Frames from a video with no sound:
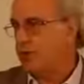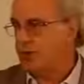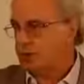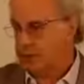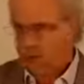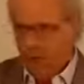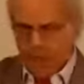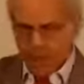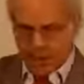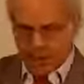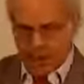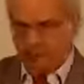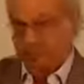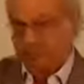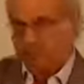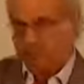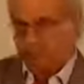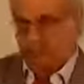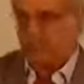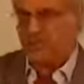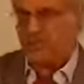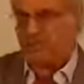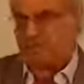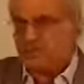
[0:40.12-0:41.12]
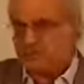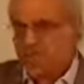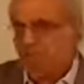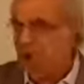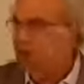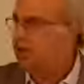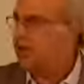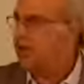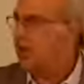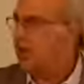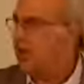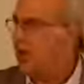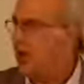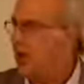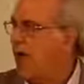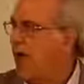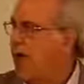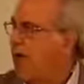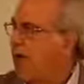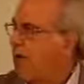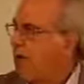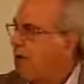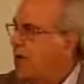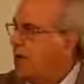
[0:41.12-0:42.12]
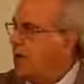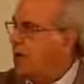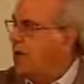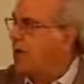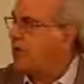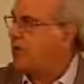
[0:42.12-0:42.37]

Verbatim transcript: That kind of, that's a market way